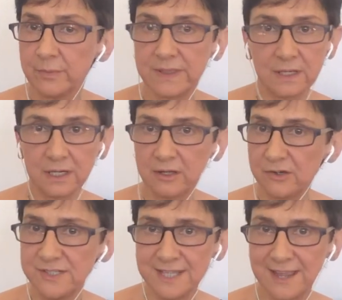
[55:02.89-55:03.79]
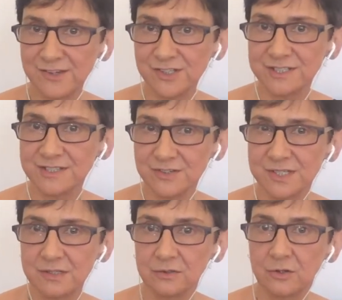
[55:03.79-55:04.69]
But the negotiations are
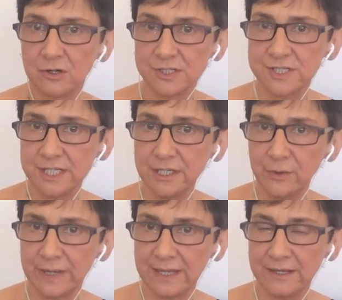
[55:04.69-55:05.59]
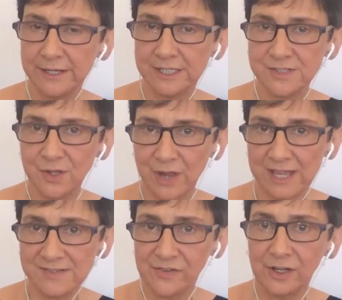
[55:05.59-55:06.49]
still continuing. So
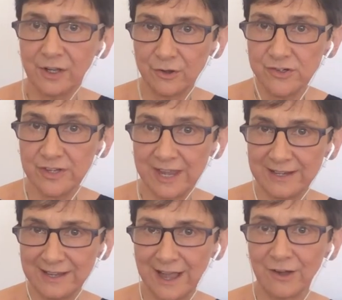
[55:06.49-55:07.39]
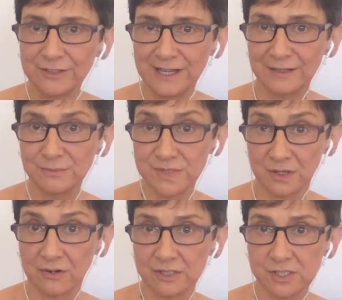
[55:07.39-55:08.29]
as negotiating outcomes
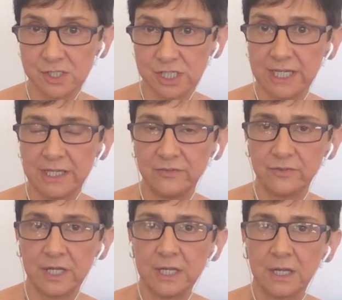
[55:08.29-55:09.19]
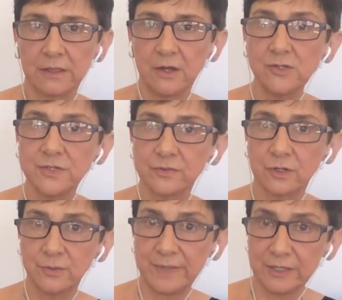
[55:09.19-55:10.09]
are achieved, those have
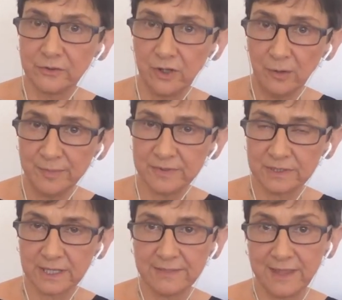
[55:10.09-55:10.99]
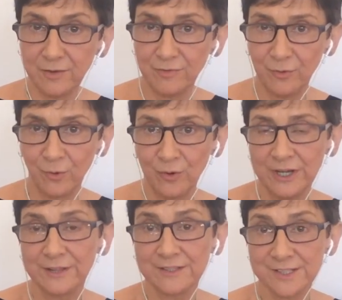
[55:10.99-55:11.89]
got to be adopted, and
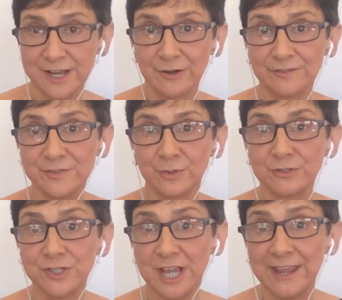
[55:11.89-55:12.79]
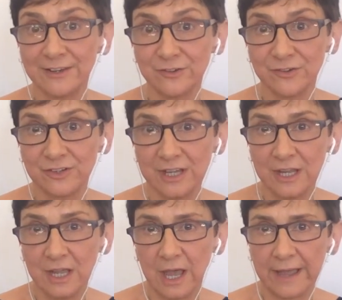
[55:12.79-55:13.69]
therefore the tariffs will change.
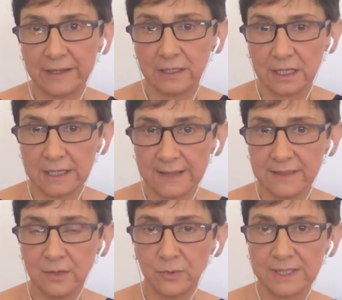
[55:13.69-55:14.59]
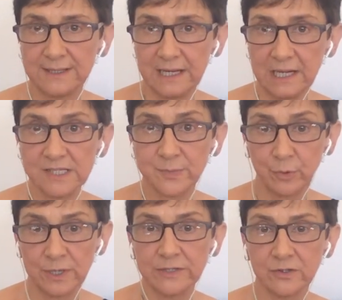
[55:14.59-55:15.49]
And I think Wandile's
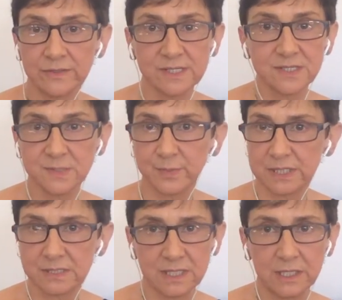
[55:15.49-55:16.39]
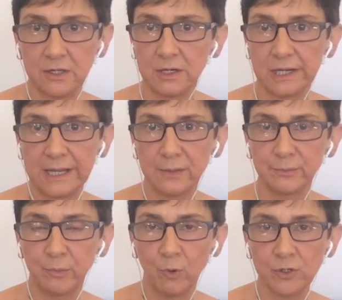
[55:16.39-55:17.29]
point on this is particularly
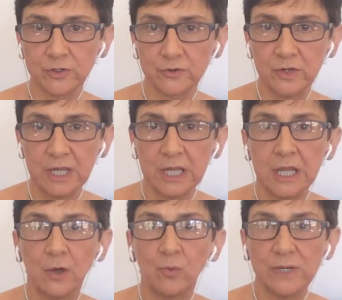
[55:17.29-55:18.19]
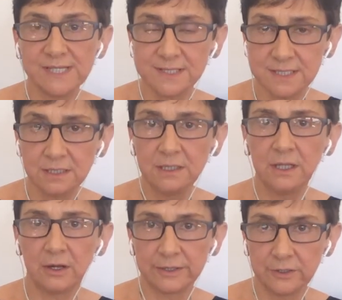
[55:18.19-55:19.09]
important. We
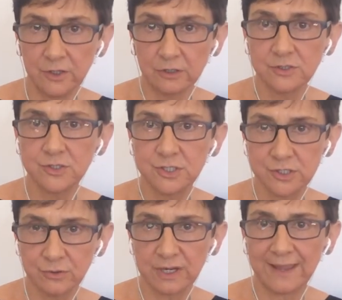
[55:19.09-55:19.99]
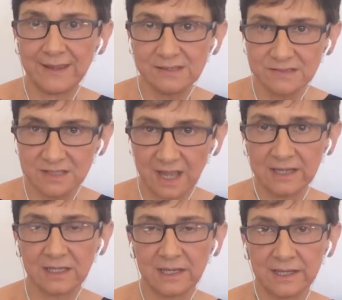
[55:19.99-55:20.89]
still are not sure
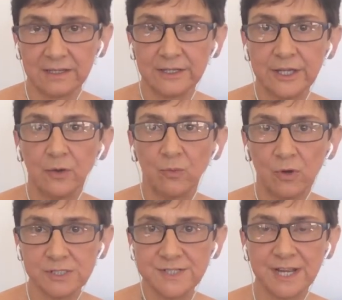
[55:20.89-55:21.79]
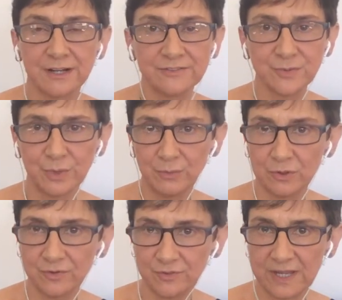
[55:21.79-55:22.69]
exactly what tariffs we
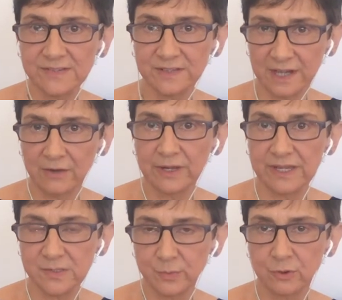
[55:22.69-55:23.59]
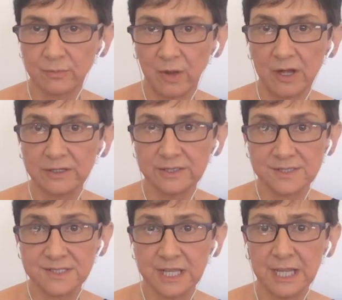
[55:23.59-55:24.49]
will face in our export
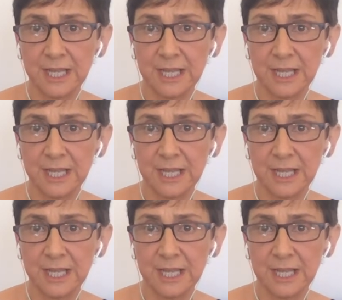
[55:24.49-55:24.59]
markets.